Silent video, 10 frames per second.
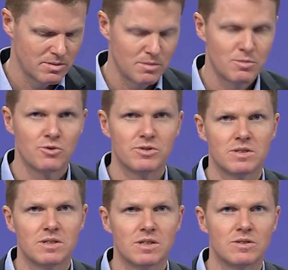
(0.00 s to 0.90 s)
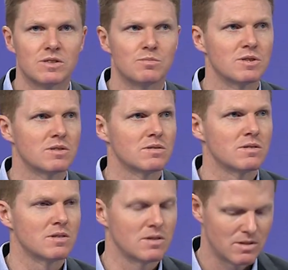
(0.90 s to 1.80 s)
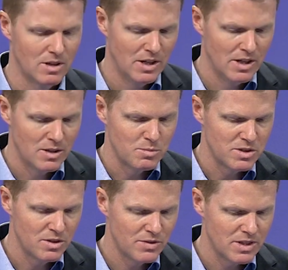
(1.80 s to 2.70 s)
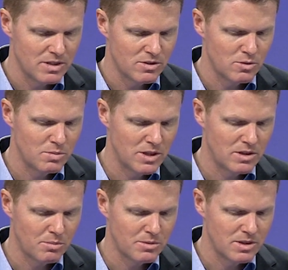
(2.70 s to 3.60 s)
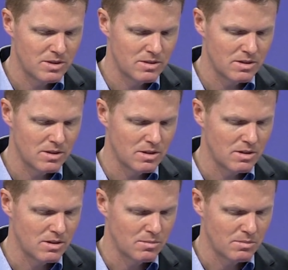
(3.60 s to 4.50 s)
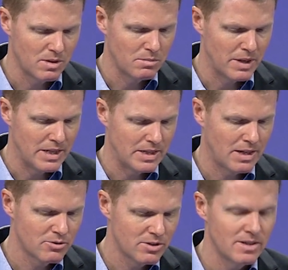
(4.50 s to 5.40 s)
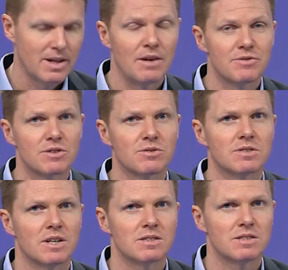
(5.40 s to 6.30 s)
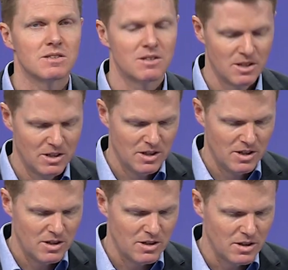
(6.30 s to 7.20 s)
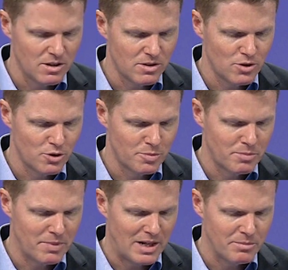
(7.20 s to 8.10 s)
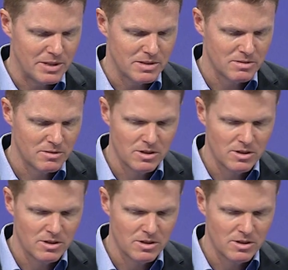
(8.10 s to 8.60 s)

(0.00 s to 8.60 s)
The process here is a bit specific. It's to be adopted by the Council after consulting the European Parliament.